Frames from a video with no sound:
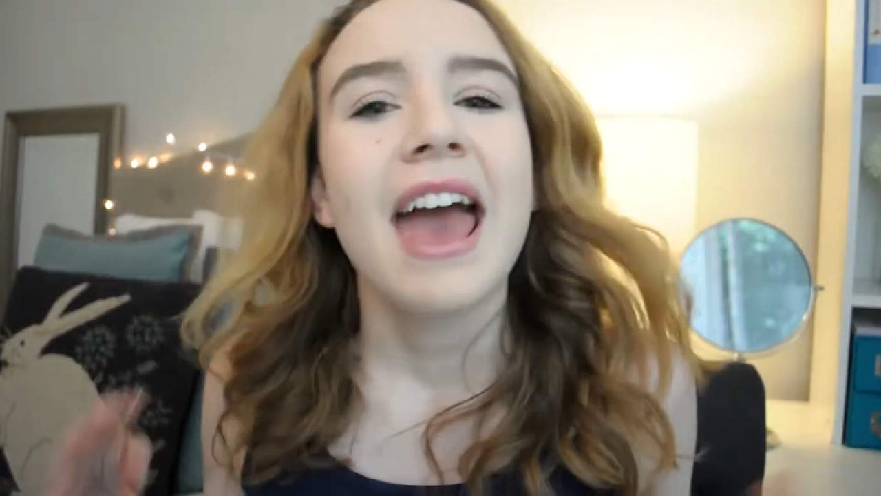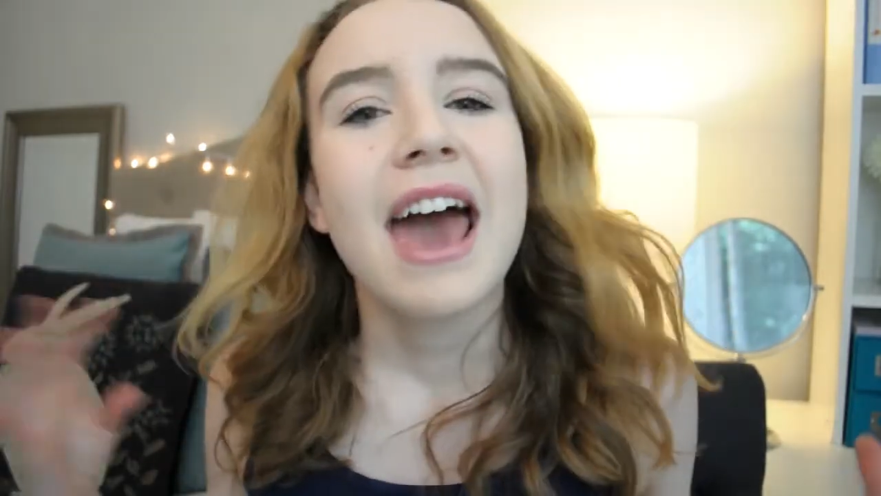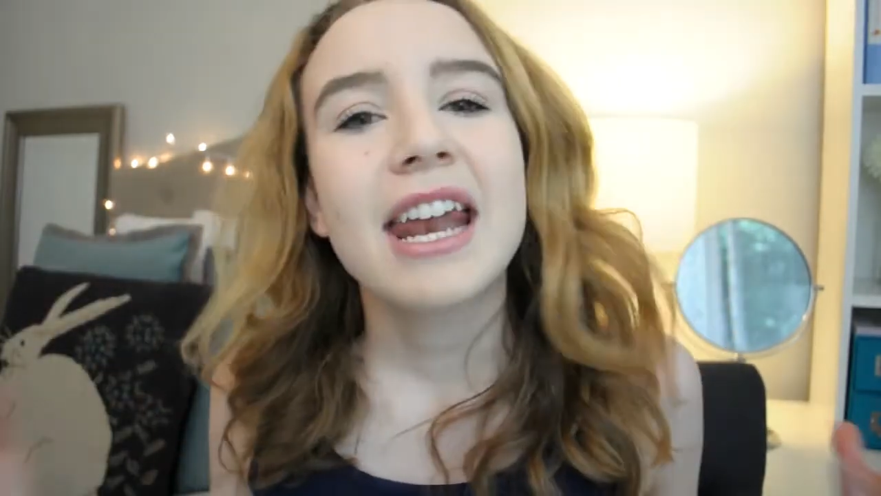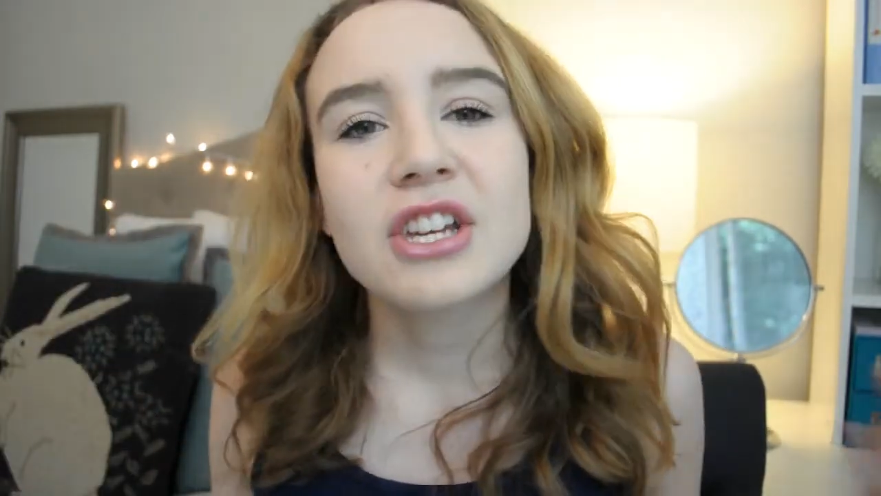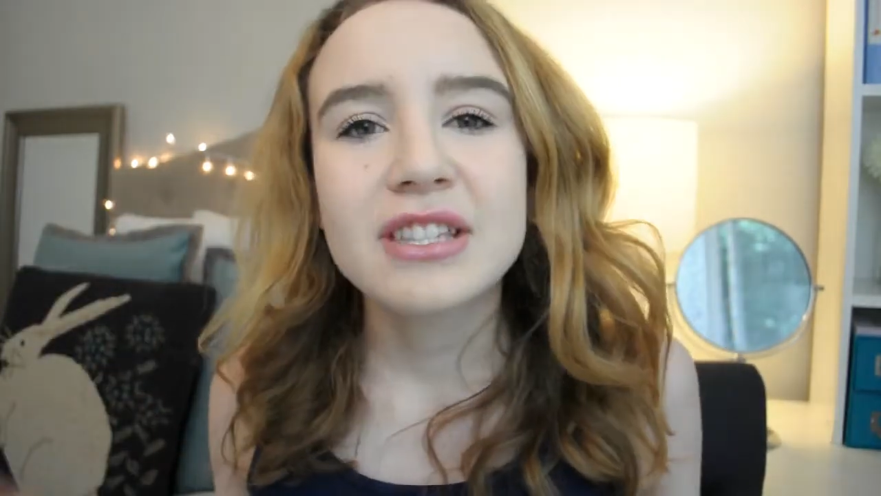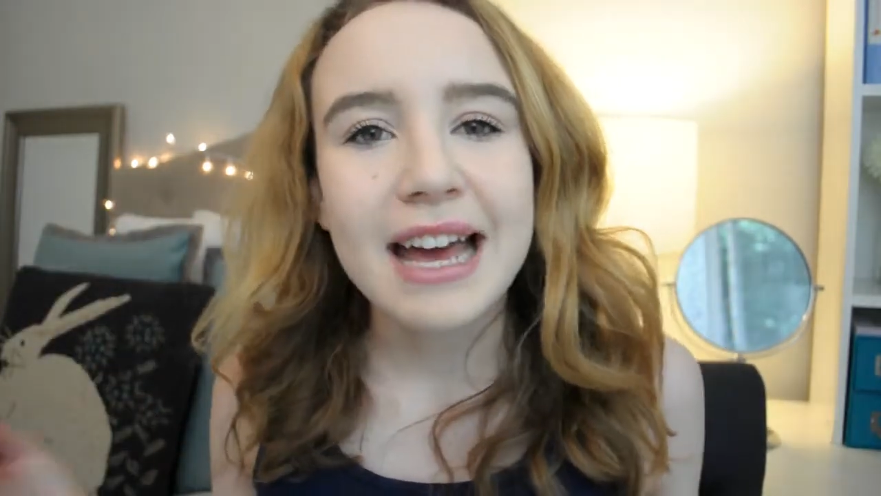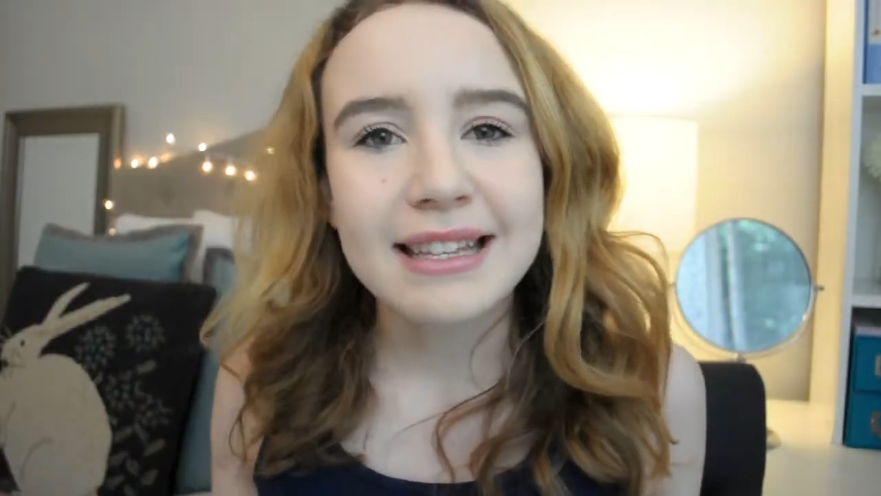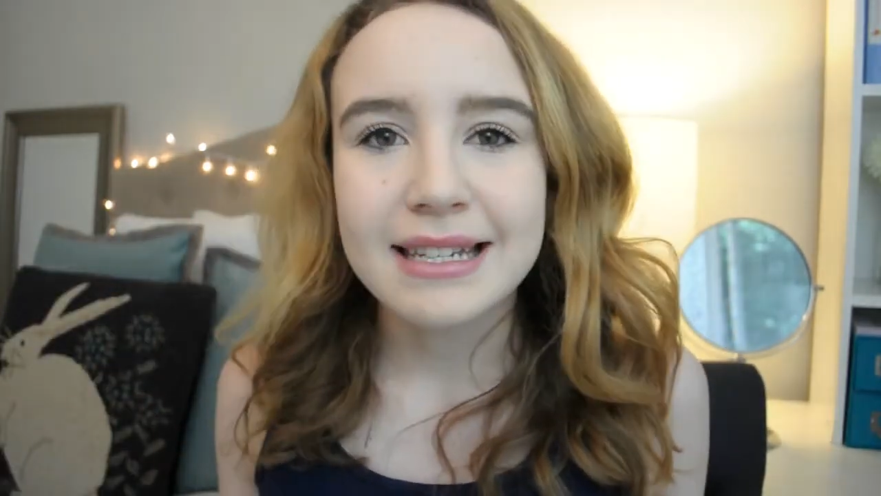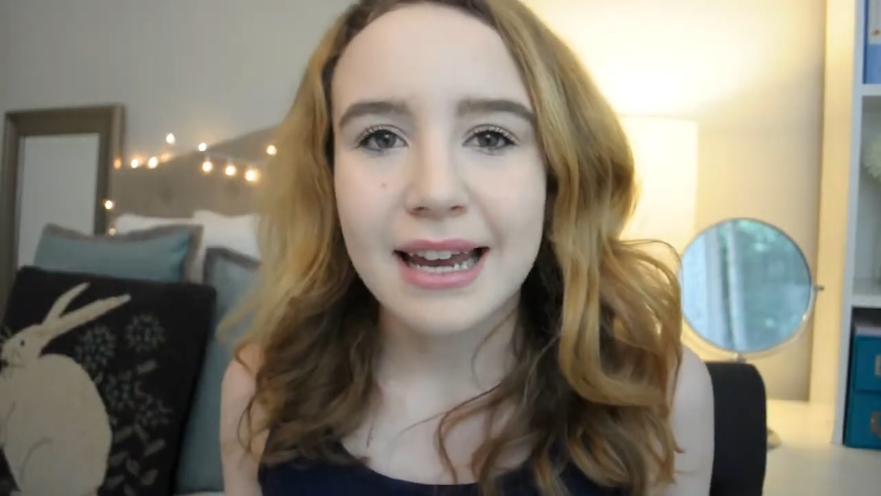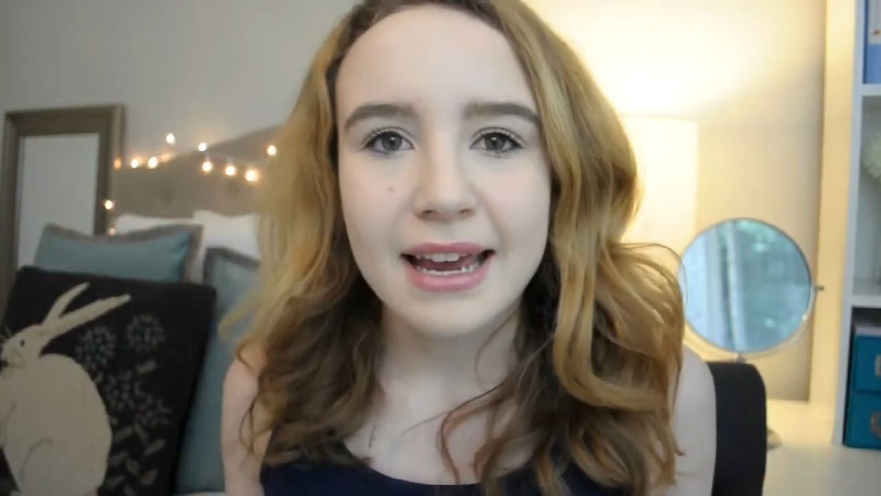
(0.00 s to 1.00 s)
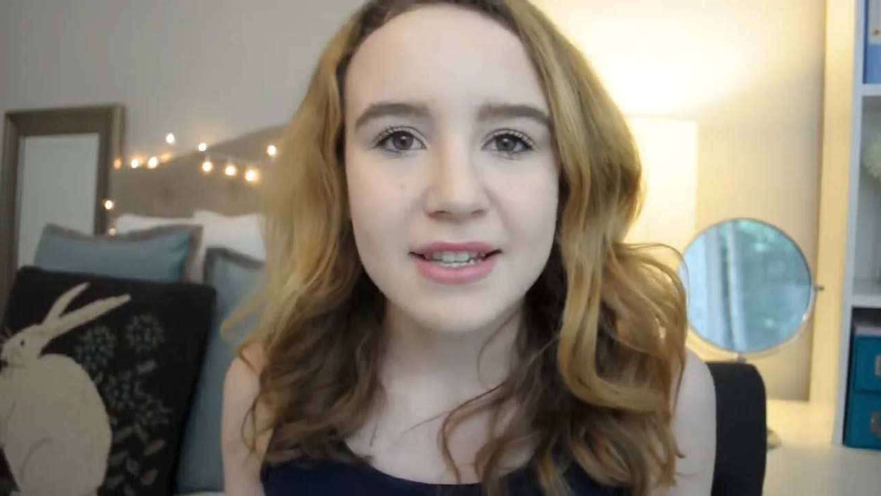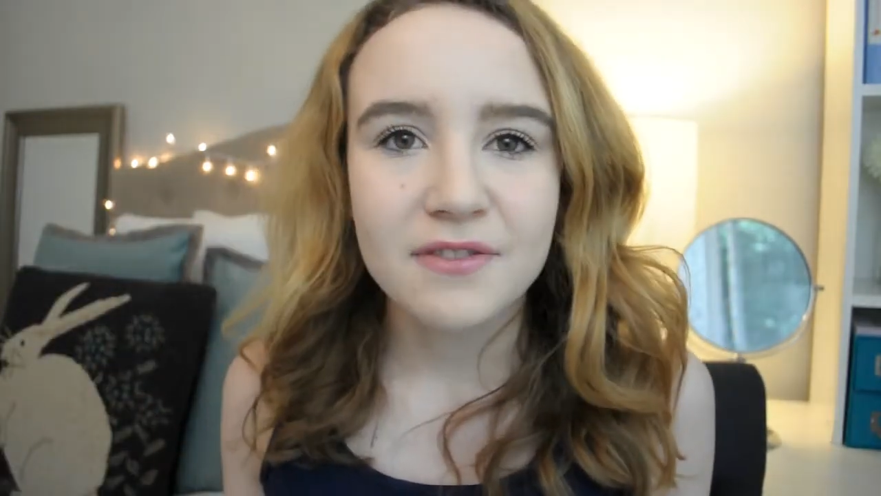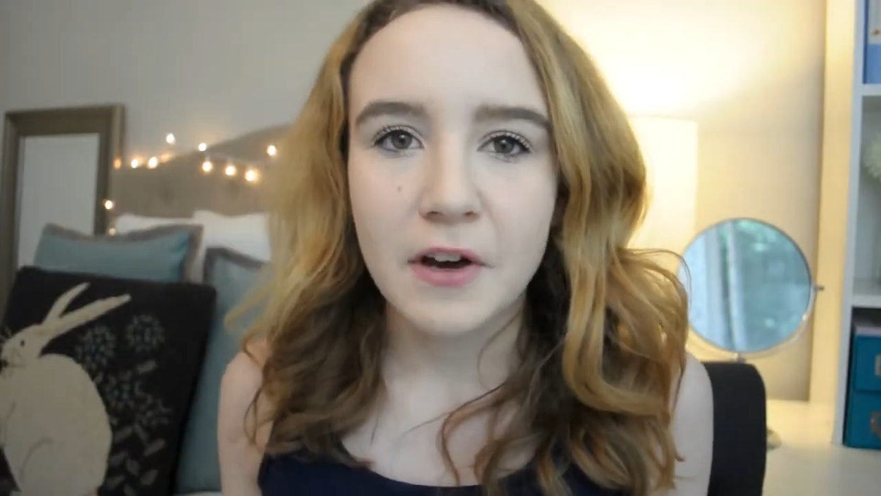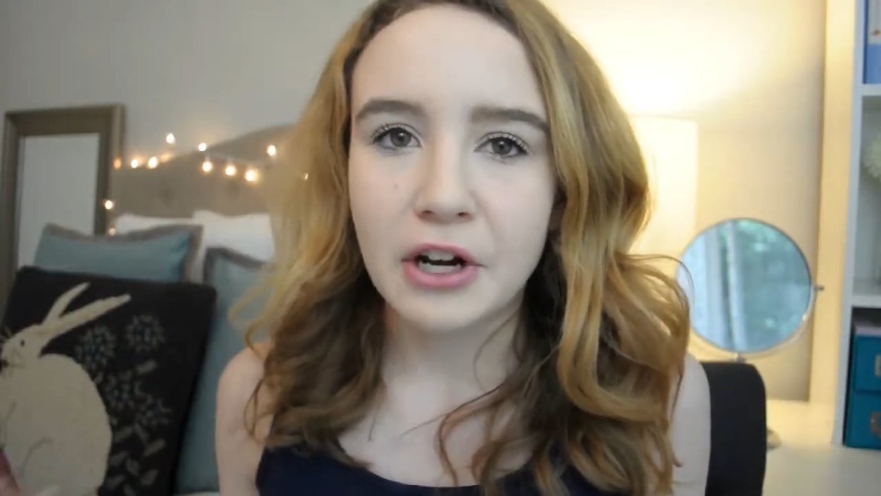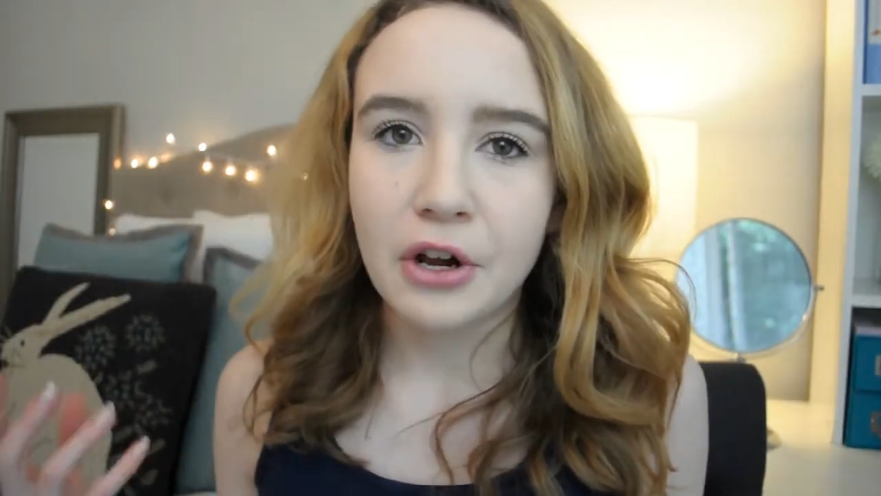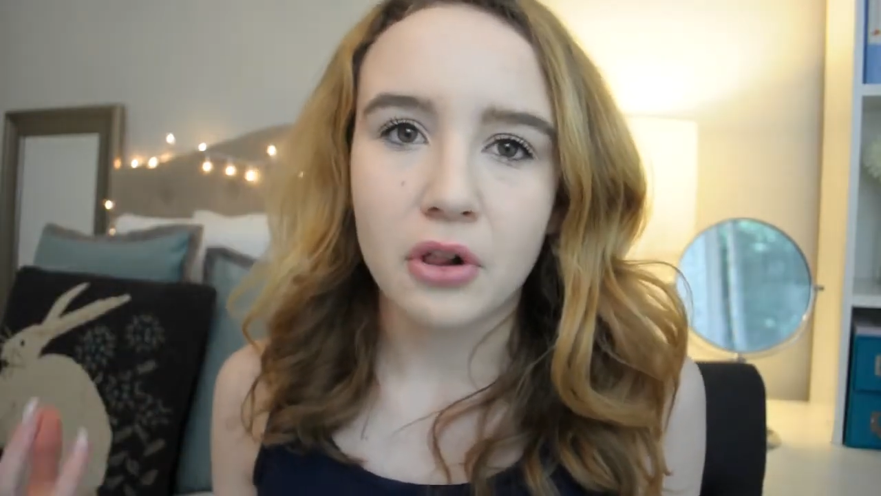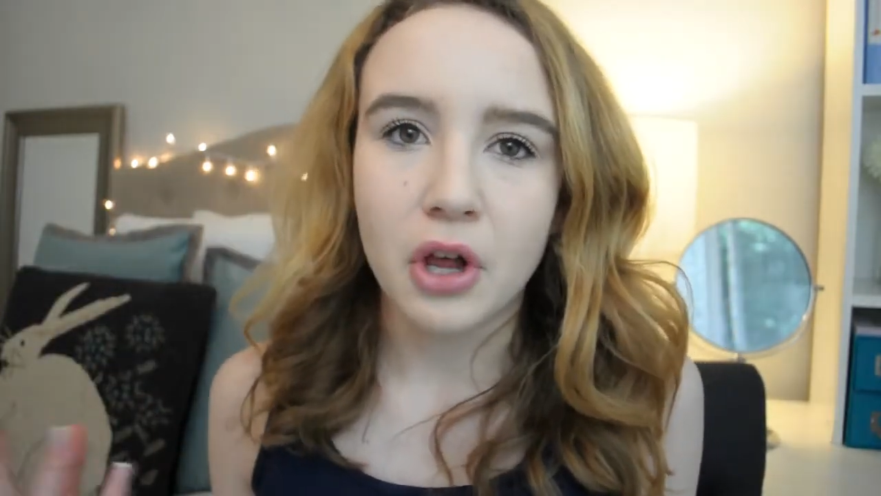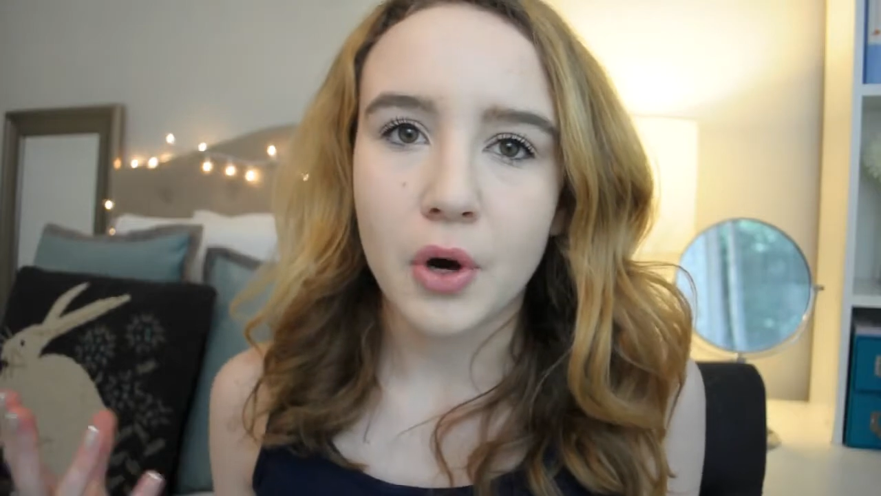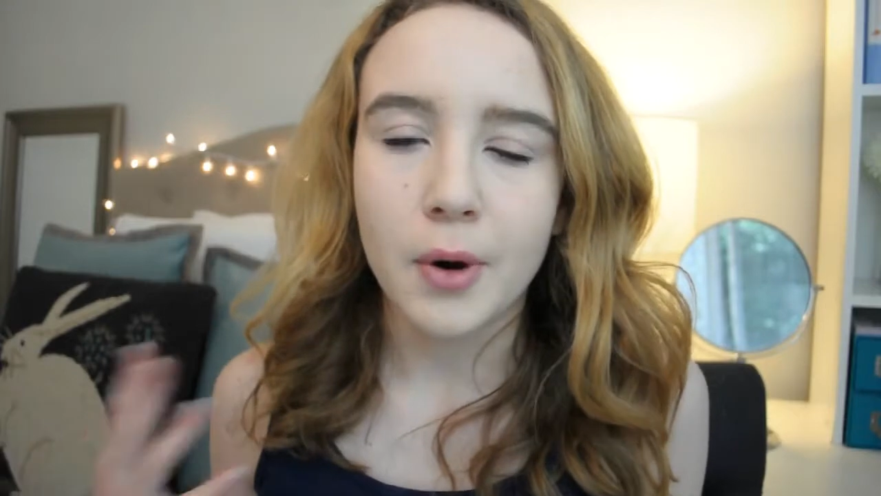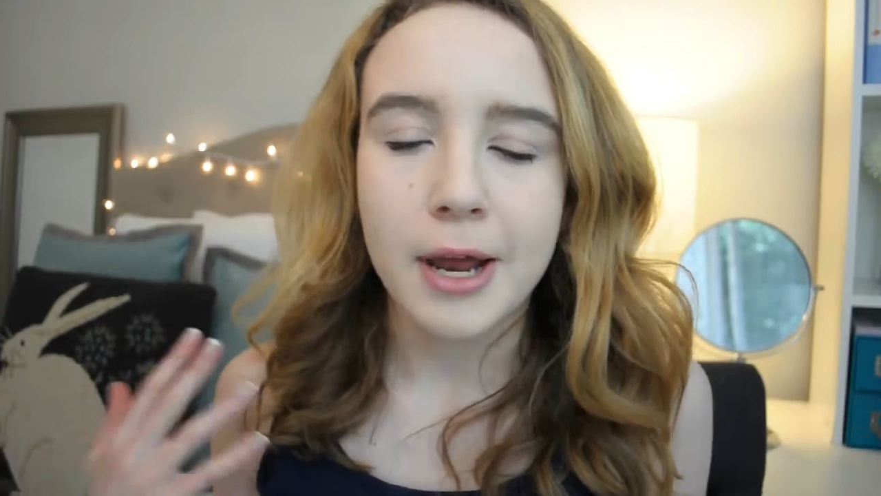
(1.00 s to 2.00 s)
and it just adds a nice fun
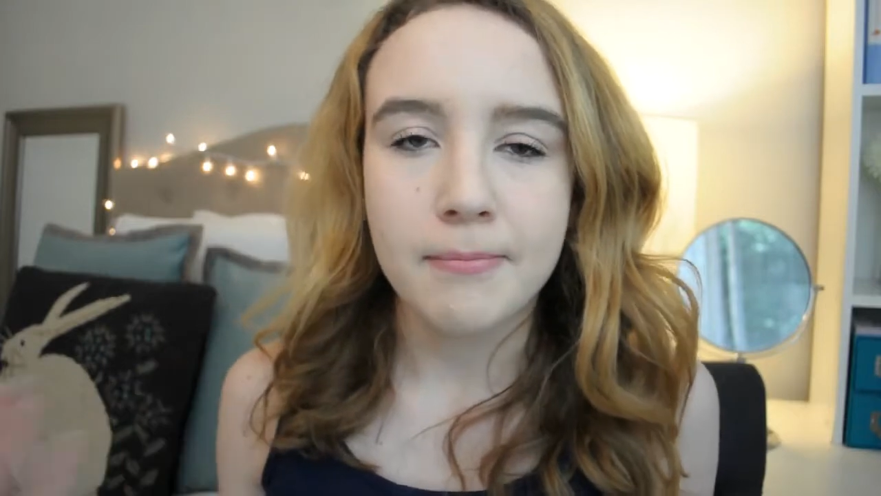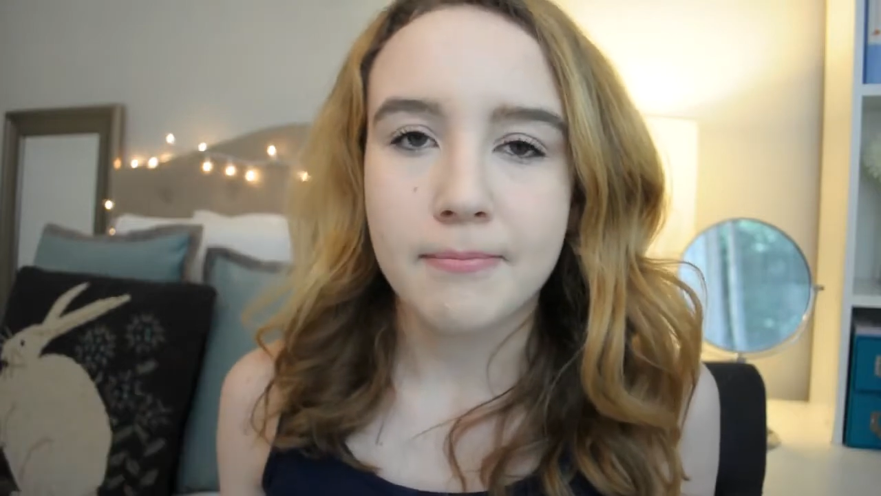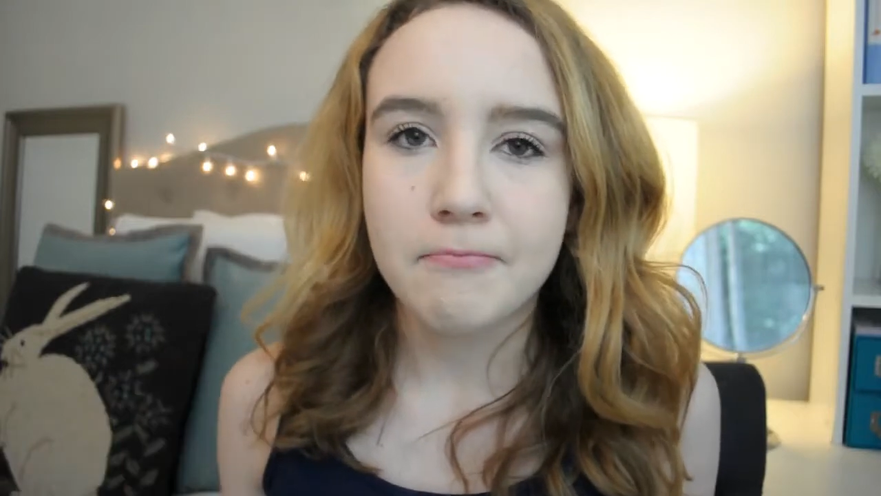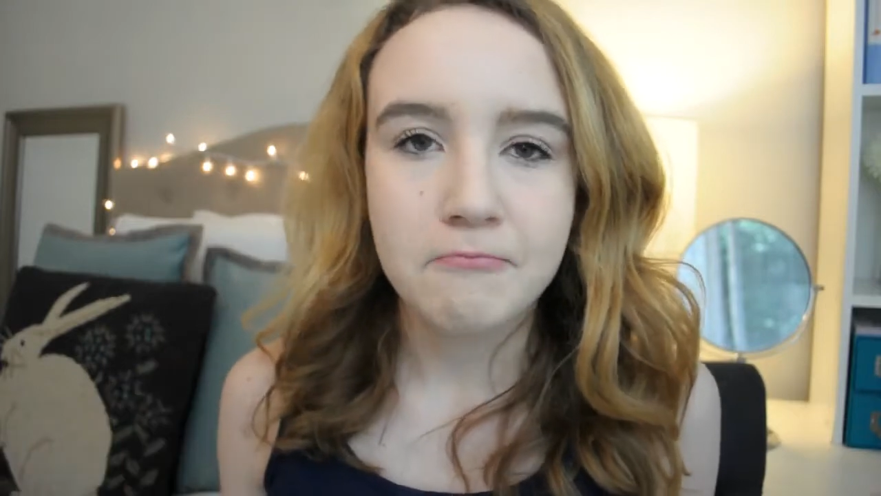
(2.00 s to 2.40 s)
glow and